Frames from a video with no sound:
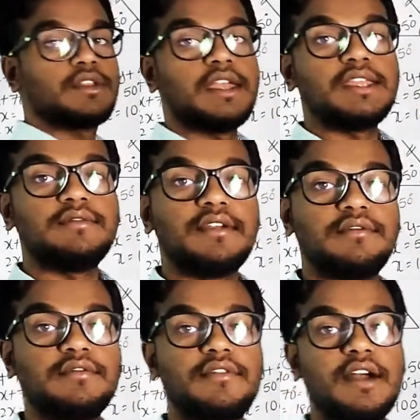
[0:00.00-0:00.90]
Anyway,
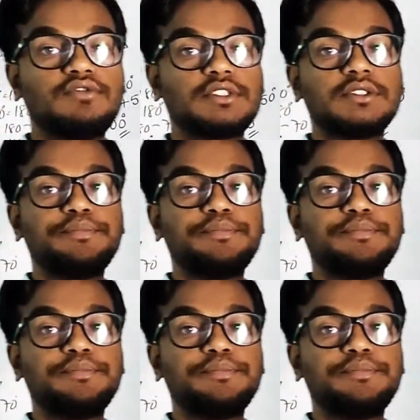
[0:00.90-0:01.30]
we found.